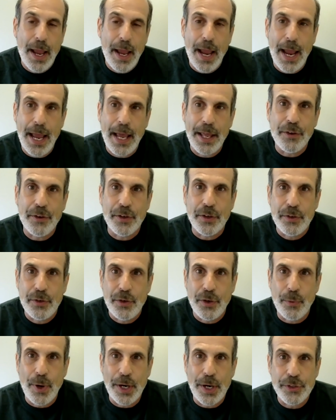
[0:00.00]
and
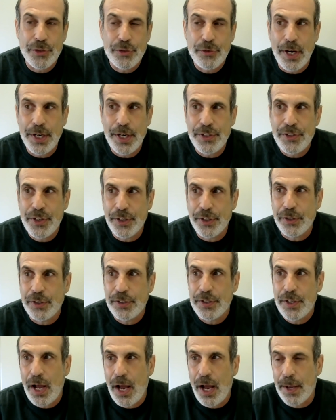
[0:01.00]
the registration
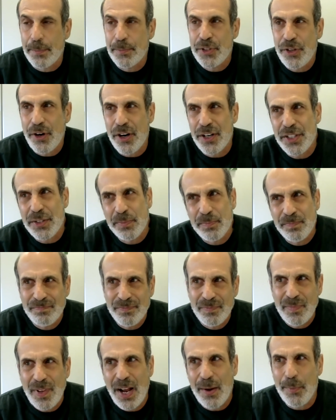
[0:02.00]
starts
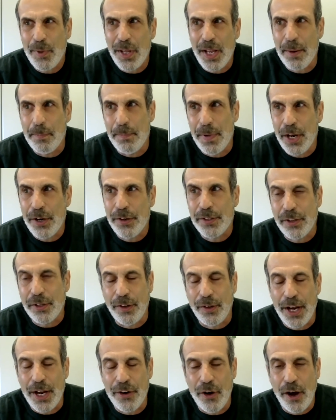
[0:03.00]
probably in mid to
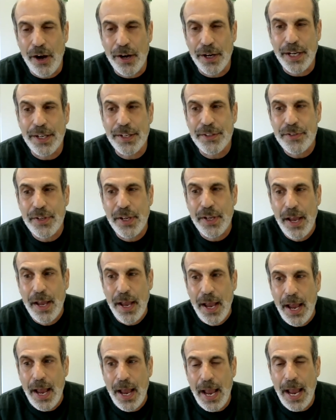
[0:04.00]
late August
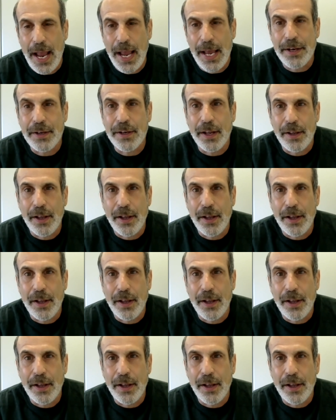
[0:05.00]
and